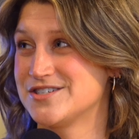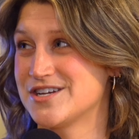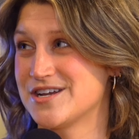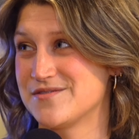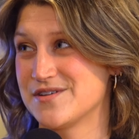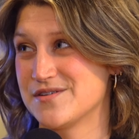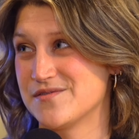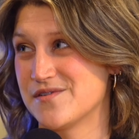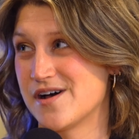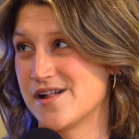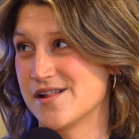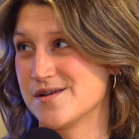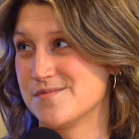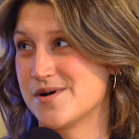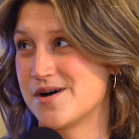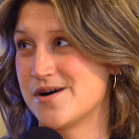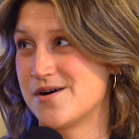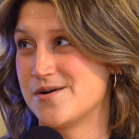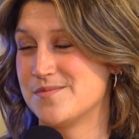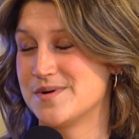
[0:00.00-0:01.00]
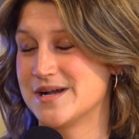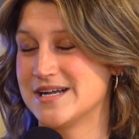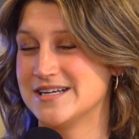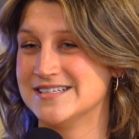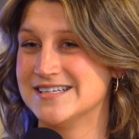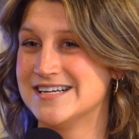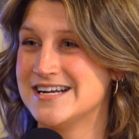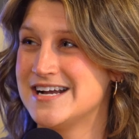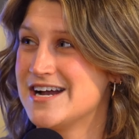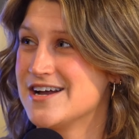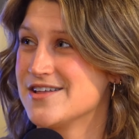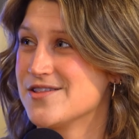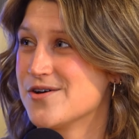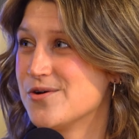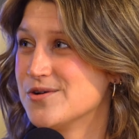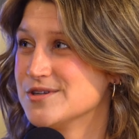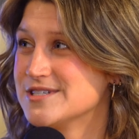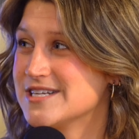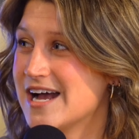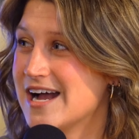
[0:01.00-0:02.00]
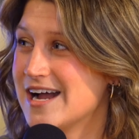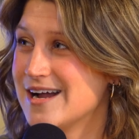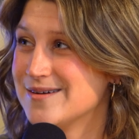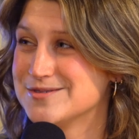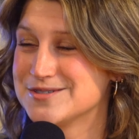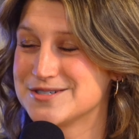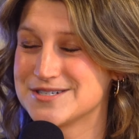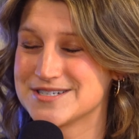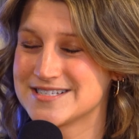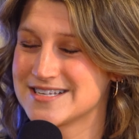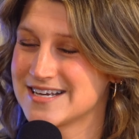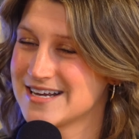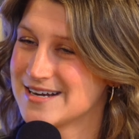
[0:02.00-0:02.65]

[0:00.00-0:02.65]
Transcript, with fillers: J V volleyball. Volleyball, but the whole time it's just mm-hmm.